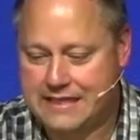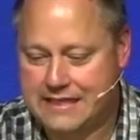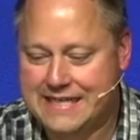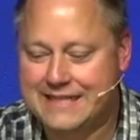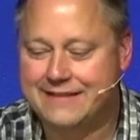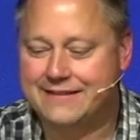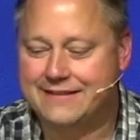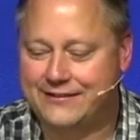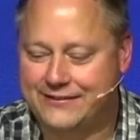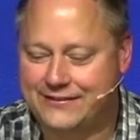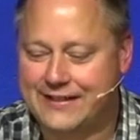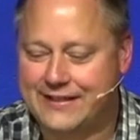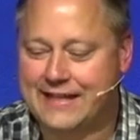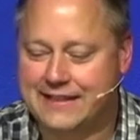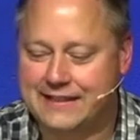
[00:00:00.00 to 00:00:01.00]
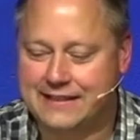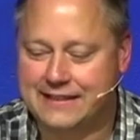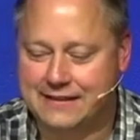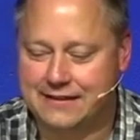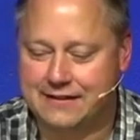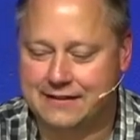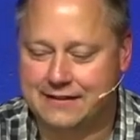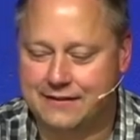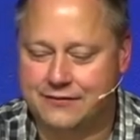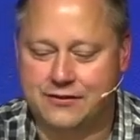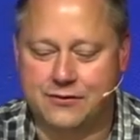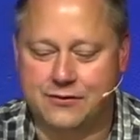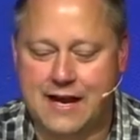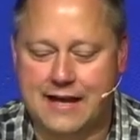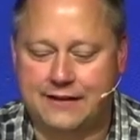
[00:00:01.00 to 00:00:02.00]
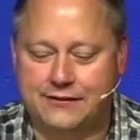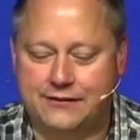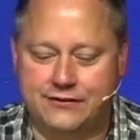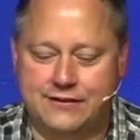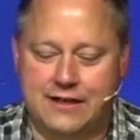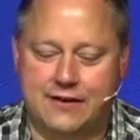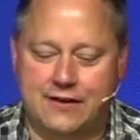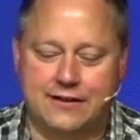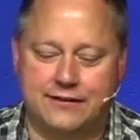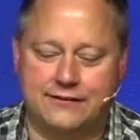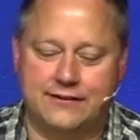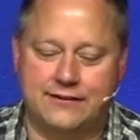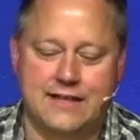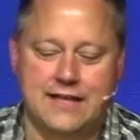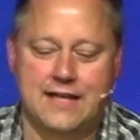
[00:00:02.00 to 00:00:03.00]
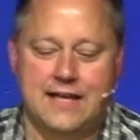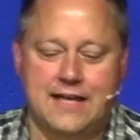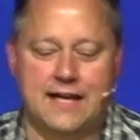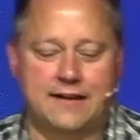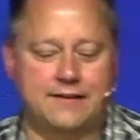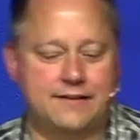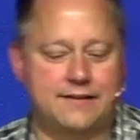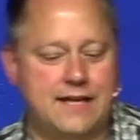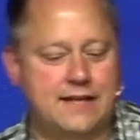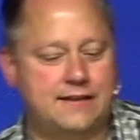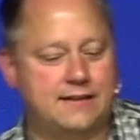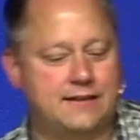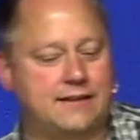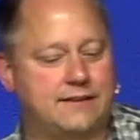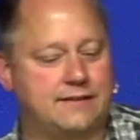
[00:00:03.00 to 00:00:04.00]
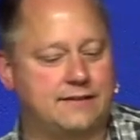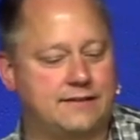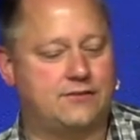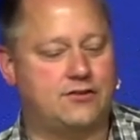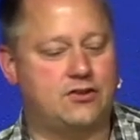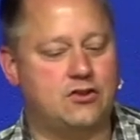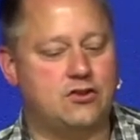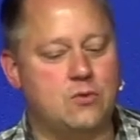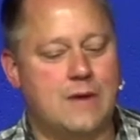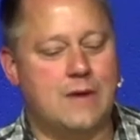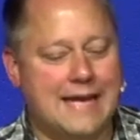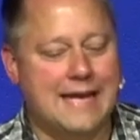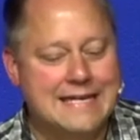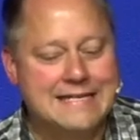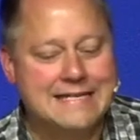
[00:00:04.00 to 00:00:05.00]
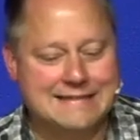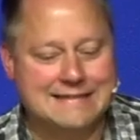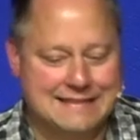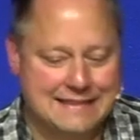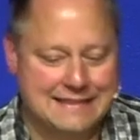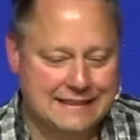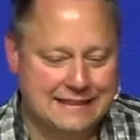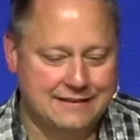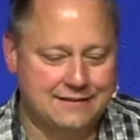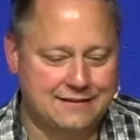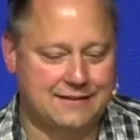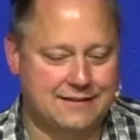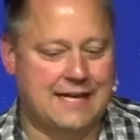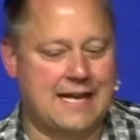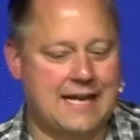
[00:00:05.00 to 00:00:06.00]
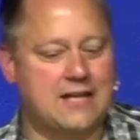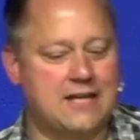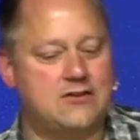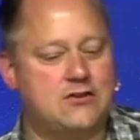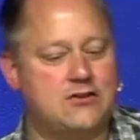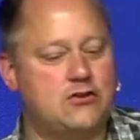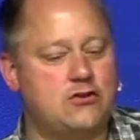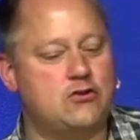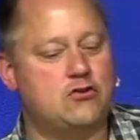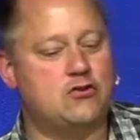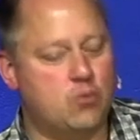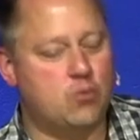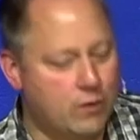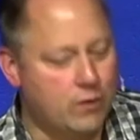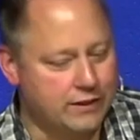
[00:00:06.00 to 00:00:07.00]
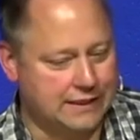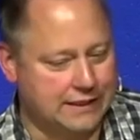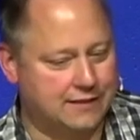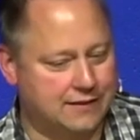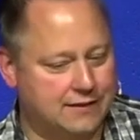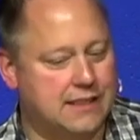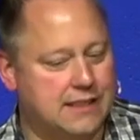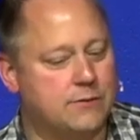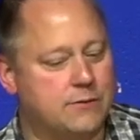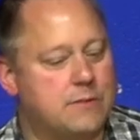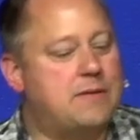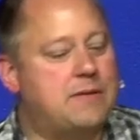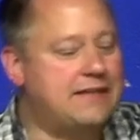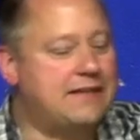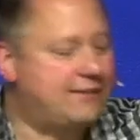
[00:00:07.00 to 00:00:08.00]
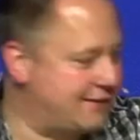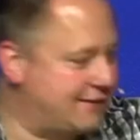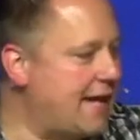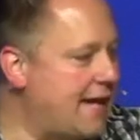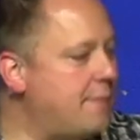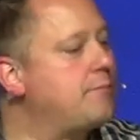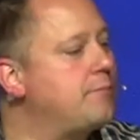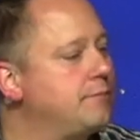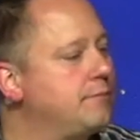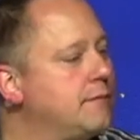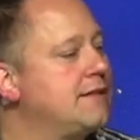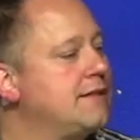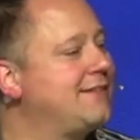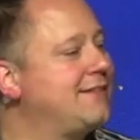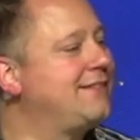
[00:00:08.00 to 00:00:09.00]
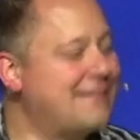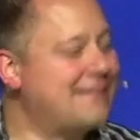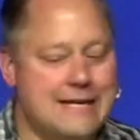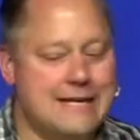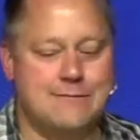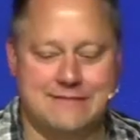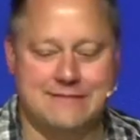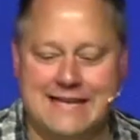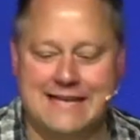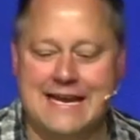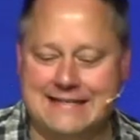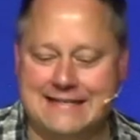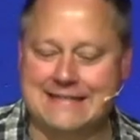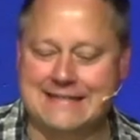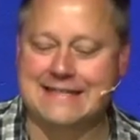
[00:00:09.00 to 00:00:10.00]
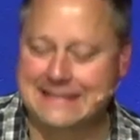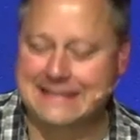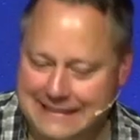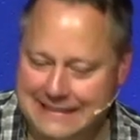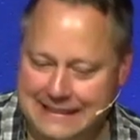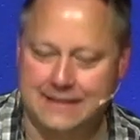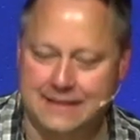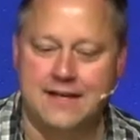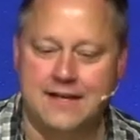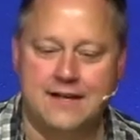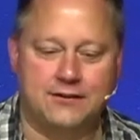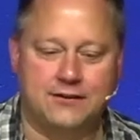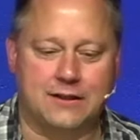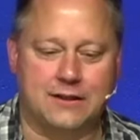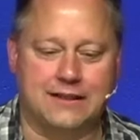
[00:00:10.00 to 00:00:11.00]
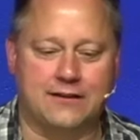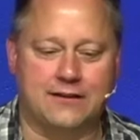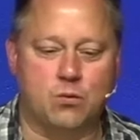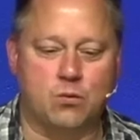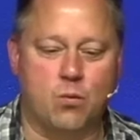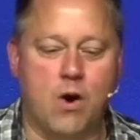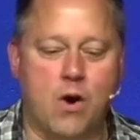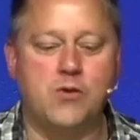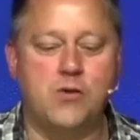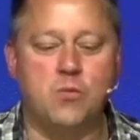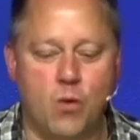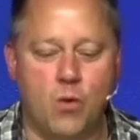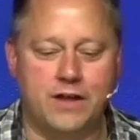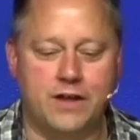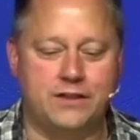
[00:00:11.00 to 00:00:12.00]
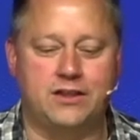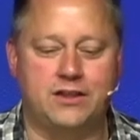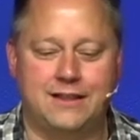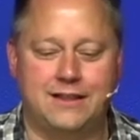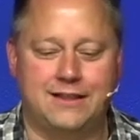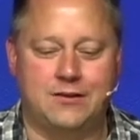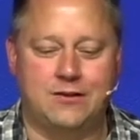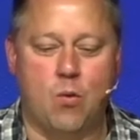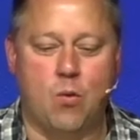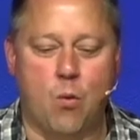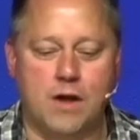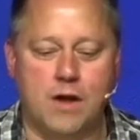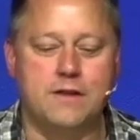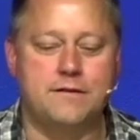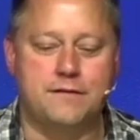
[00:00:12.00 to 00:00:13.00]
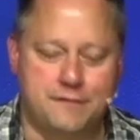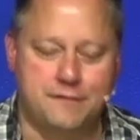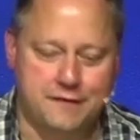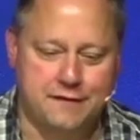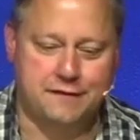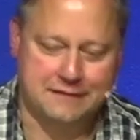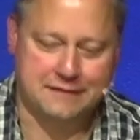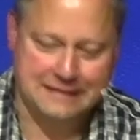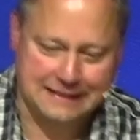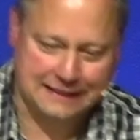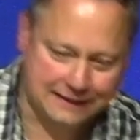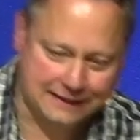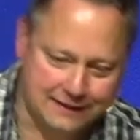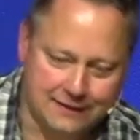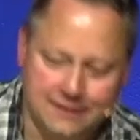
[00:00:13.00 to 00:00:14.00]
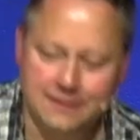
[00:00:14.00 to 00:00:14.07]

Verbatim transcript: in the second year of Darius or Darius. And then in 218 and 220, he repeats that same date again. So again, that's 1 1, 115,